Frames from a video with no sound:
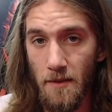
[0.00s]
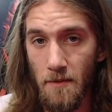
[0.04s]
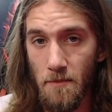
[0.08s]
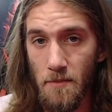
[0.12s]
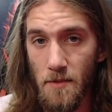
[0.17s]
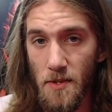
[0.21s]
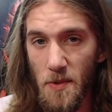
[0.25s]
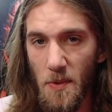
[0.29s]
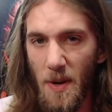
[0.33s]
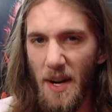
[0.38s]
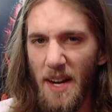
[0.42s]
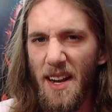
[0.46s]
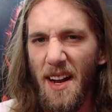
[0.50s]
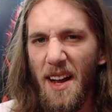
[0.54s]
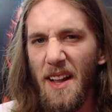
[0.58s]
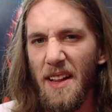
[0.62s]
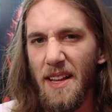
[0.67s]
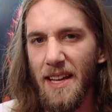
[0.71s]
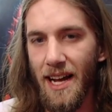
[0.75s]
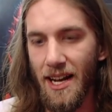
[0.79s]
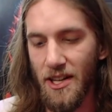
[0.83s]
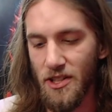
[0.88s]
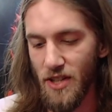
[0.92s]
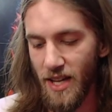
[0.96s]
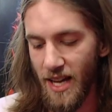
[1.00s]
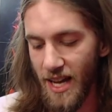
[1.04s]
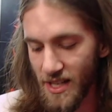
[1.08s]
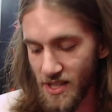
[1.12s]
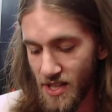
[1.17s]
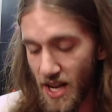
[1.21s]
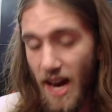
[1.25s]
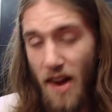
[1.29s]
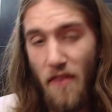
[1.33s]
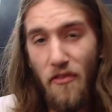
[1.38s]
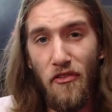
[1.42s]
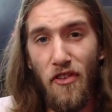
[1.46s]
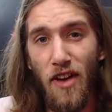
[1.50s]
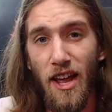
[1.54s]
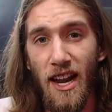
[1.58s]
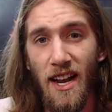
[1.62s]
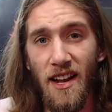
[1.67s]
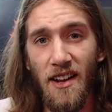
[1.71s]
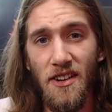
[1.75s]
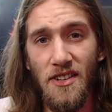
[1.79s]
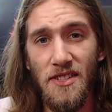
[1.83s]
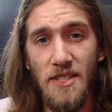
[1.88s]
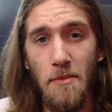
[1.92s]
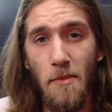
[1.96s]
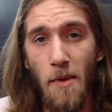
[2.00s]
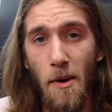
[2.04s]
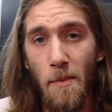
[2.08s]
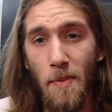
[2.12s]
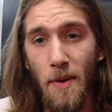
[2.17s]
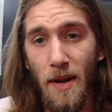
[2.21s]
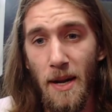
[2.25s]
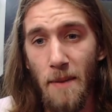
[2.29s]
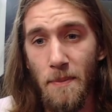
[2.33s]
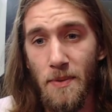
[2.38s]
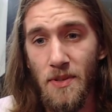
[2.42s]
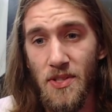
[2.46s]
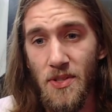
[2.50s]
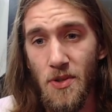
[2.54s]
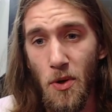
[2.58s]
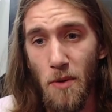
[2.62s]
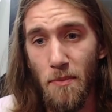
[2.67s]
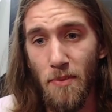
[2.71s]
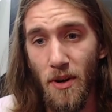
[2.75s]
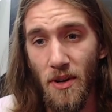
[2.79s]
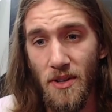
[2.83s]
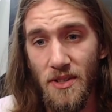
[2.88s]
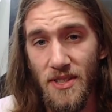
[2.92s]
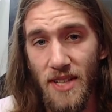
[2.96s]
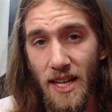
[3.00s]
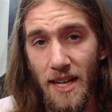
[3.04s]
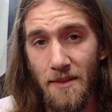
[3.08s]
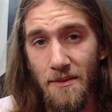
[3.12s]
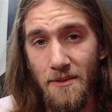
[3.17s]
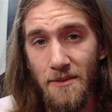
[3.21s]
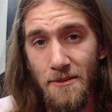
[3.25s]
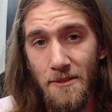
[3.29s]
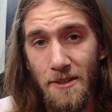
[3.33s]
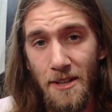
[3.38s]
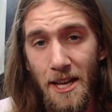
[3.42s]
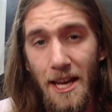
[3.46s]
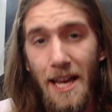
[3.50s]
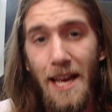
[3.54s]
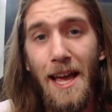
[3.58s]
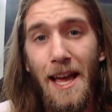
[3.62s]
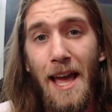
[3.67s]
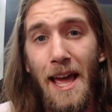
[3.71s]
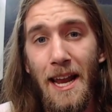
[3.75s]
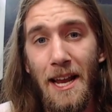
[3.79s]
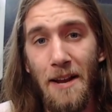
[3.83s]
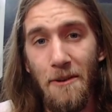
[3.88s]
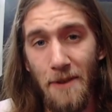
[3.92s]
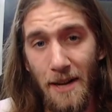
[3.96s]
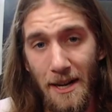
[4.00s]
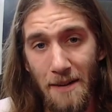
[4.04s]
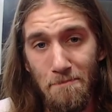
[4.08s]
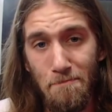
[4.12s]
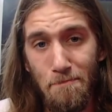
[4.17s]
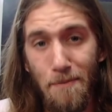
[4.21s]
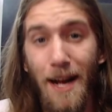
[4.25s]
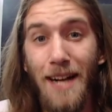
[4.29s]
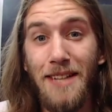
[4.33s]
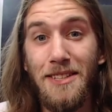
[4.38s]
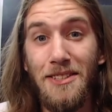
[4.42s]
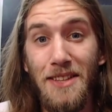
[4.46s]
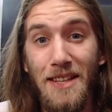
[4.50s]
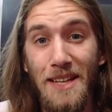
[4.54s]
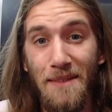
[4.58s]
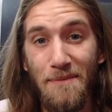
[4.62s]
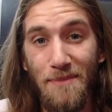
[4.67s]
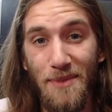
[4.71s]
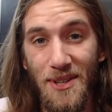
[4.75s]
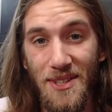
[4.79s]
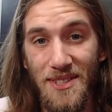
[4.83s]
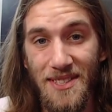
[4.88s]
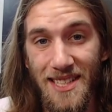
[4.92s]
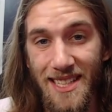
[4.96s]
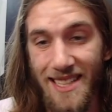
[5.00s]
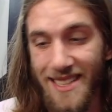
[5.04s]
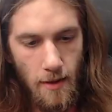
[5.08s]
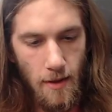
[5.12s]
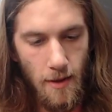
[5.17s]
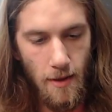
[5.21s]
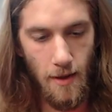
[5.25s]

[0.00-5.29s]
It's quite gnarly actually. It's kind of fitting because I'm opening up a Saw box set. Anyway, back to the unboxing.